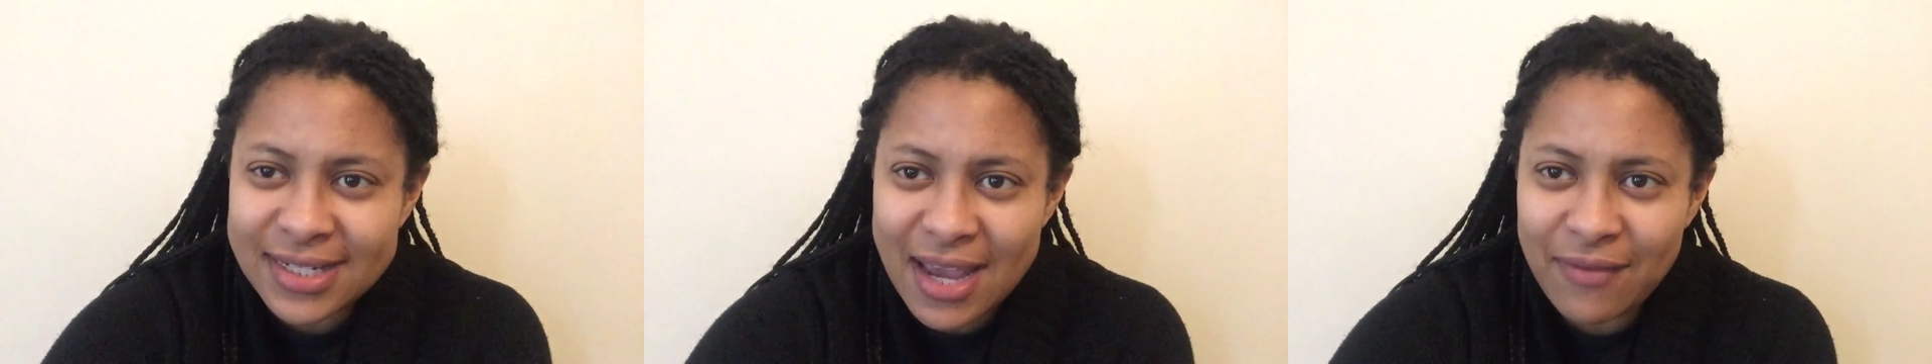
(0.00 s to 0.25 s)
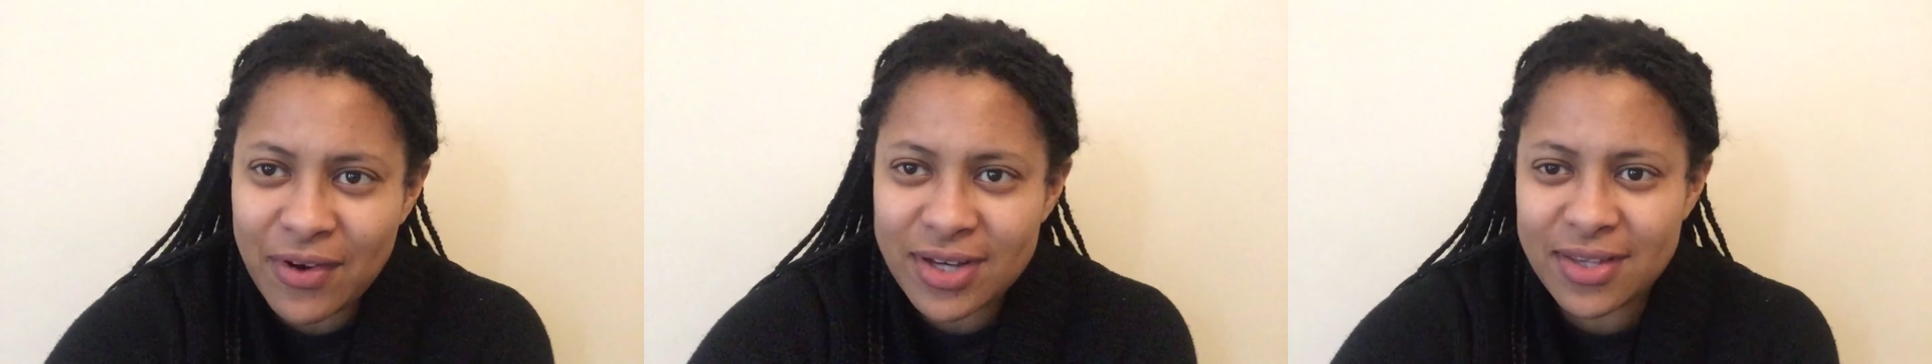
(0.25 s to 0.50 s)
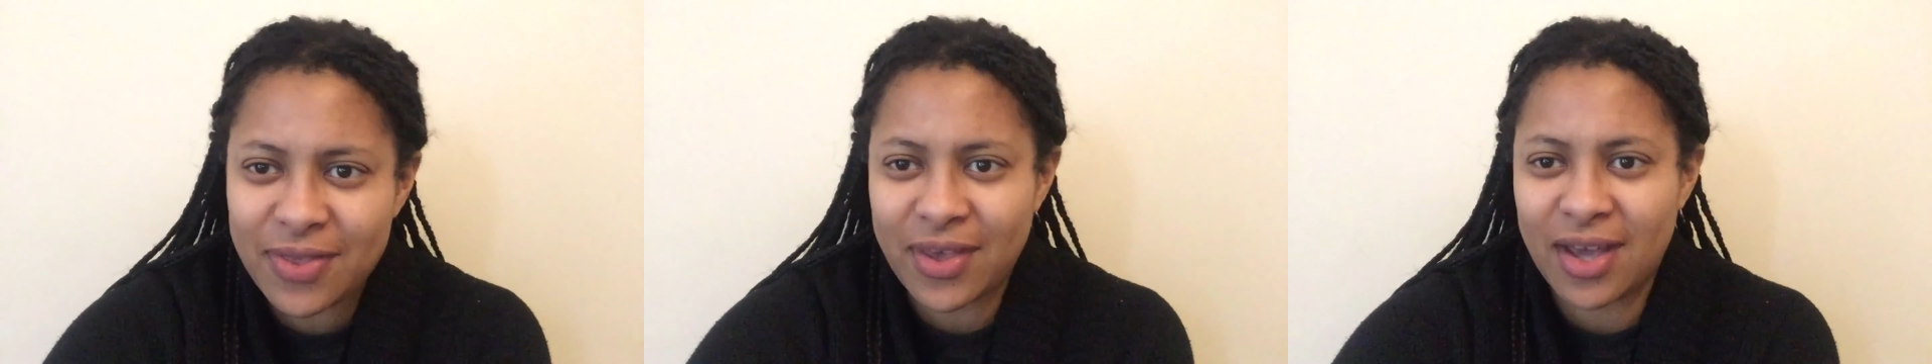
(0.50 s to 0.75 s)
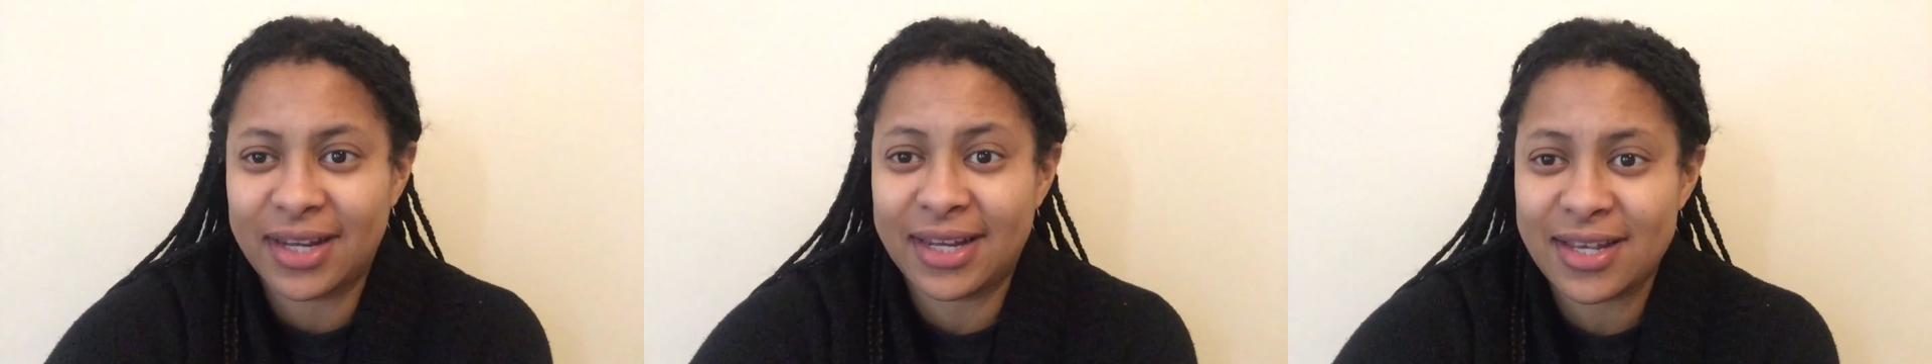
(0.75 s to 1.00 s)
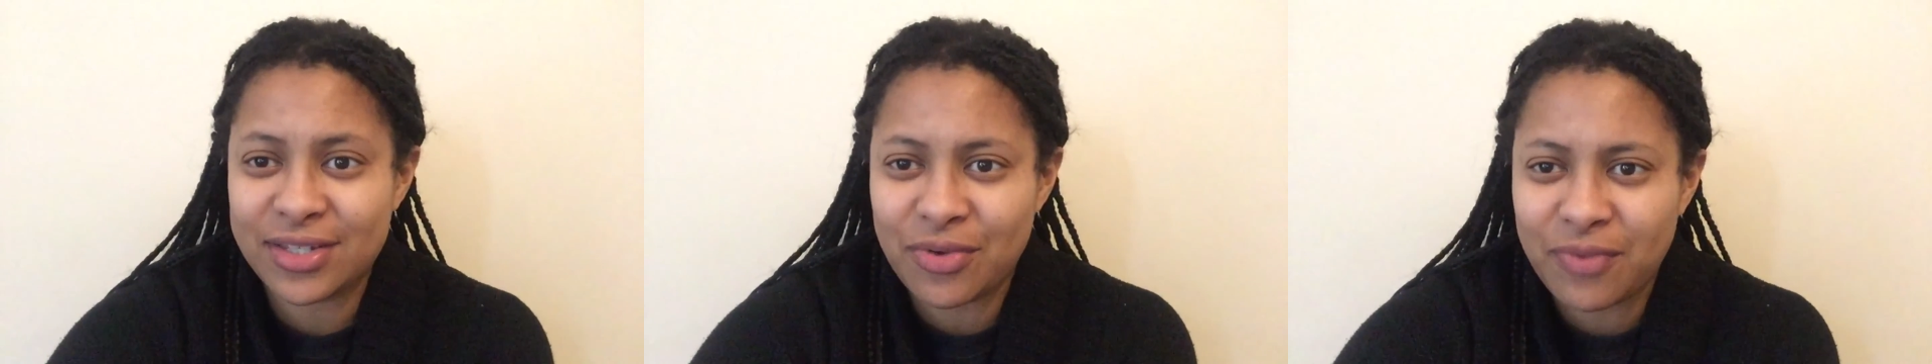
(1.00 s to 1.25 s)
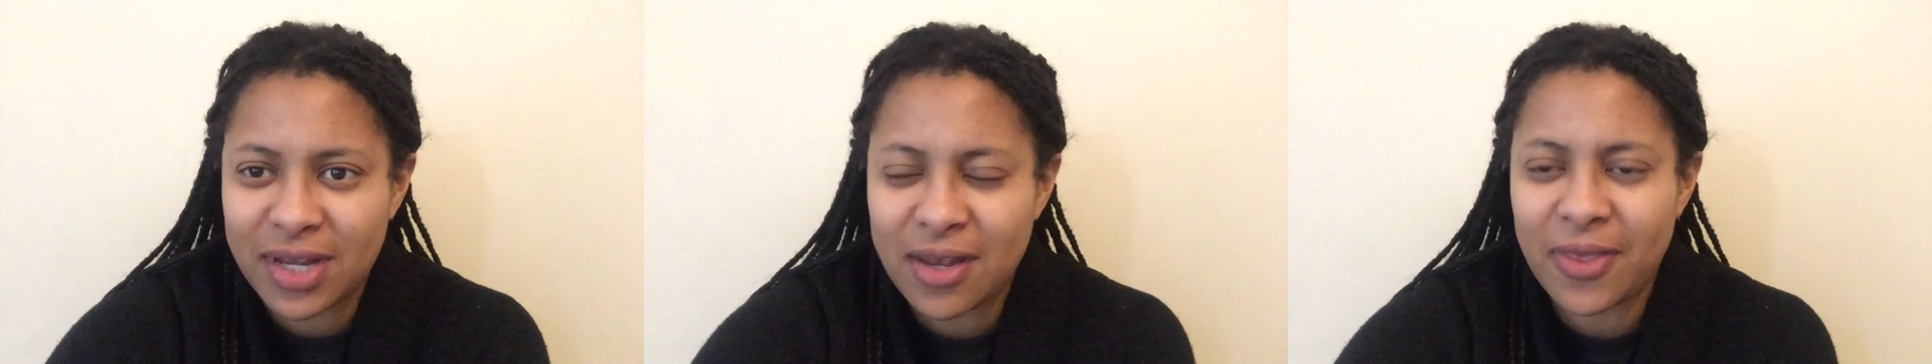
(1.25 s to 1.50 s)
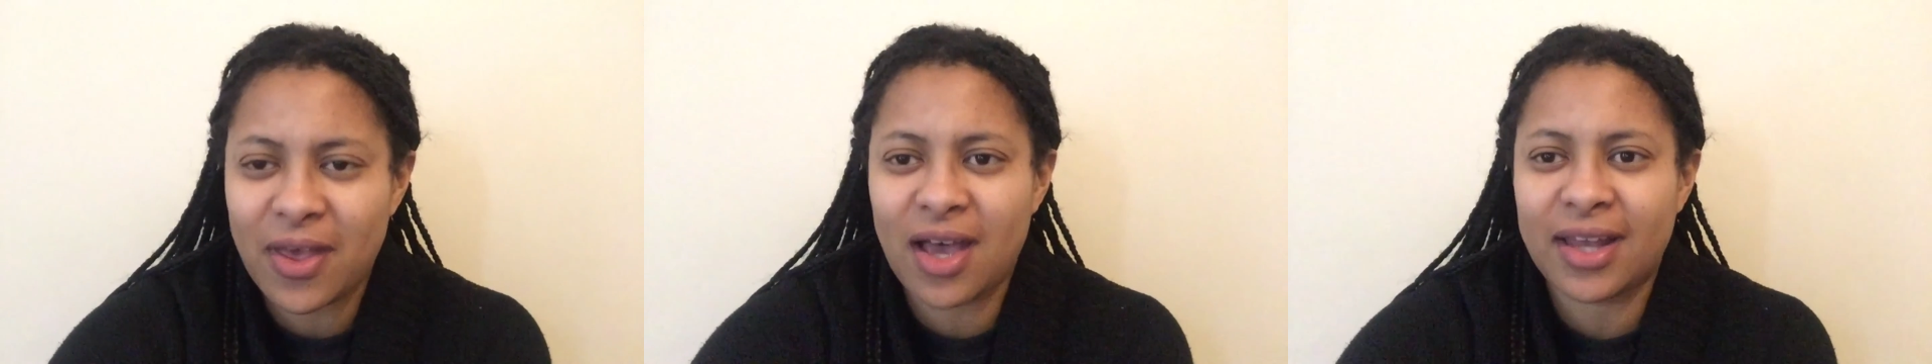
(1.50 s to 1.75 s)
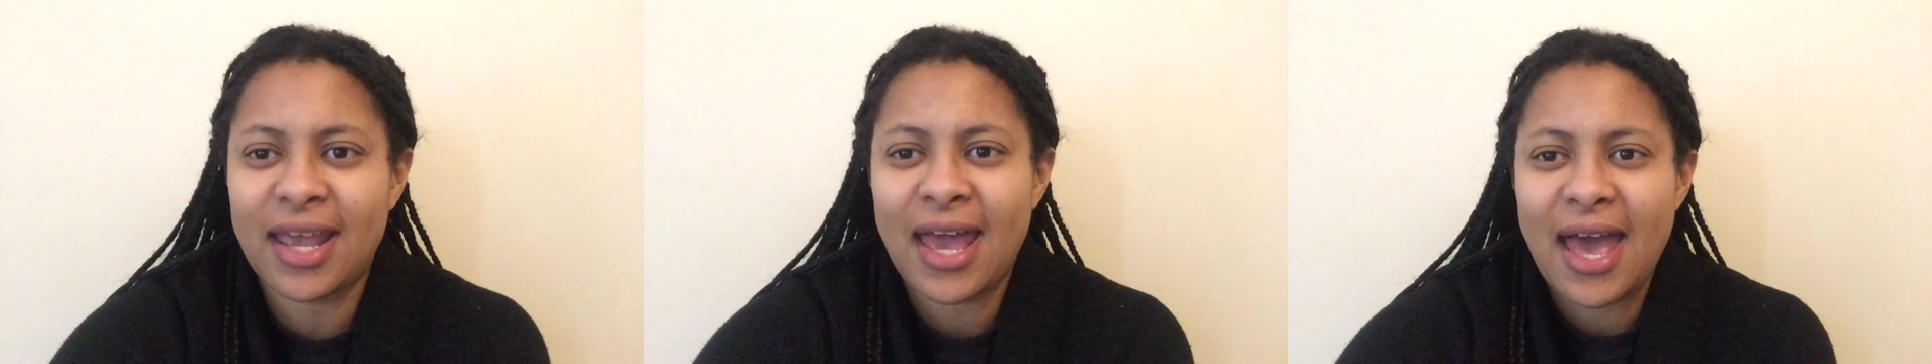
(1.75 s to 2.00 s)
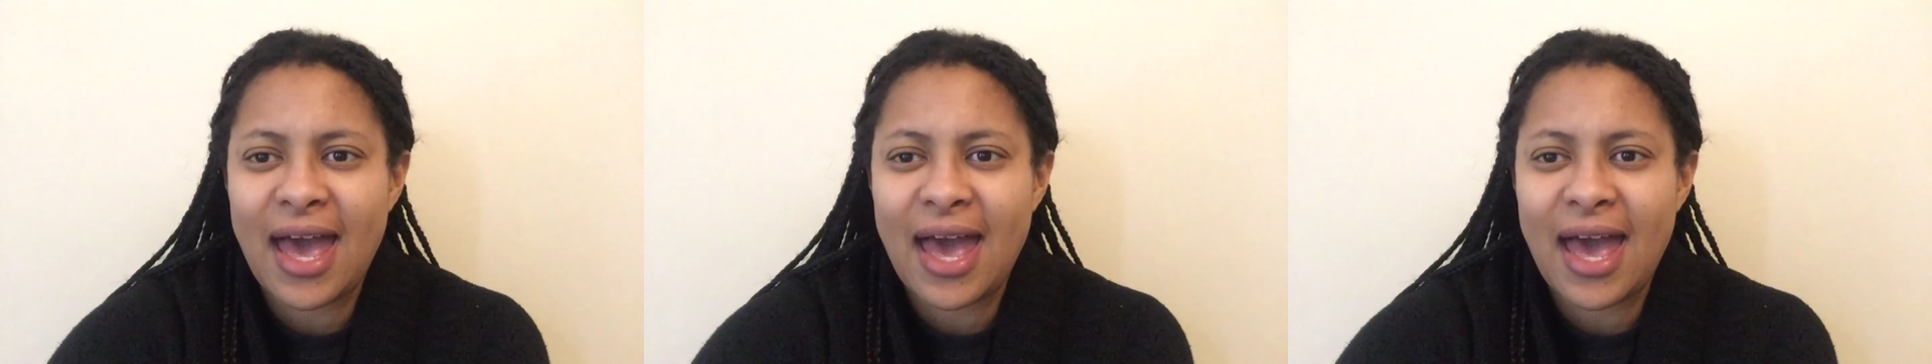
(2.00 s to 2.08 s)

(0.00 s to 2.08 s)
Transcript: Diverse-A-Thon. It is a readathon.